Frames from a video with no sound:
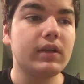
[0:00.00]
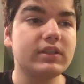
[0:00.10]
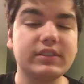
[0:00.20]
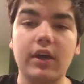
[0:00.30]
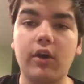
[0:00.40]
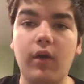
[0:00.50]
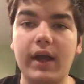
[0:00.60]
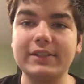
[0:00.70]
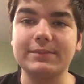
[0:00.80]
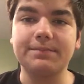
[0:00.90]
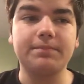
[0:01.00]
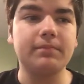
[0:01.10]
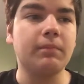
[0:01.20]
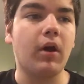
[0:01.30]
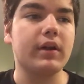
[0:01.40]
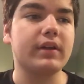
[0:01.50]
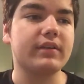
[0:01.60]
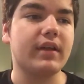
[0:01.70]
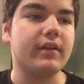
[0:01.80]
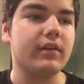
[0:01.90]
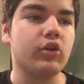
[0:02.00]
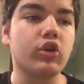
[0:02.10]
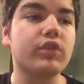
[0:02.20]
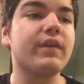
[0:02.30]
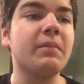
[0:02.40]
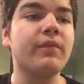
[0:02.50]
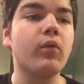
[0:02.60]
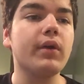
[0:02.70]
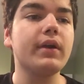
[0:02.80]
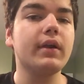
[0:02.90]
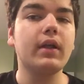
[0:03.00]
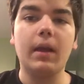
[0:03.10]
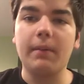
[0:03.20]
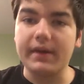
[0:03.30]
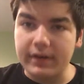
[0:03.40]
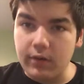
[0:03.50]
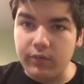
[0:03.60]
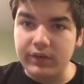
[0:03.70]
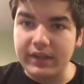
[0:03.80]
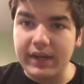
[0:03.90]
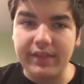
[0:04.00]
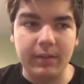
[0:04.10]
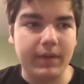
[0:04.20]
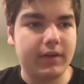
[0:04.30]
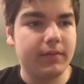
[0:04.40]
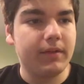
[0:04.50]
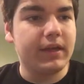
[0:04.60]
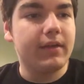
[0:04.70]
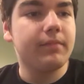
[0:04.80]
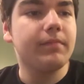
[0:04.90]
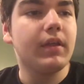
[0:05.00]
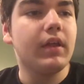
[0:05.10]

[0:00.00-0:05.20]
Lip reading: So I just bought it because I'd heard of it before, but I didn't know really anything about it again.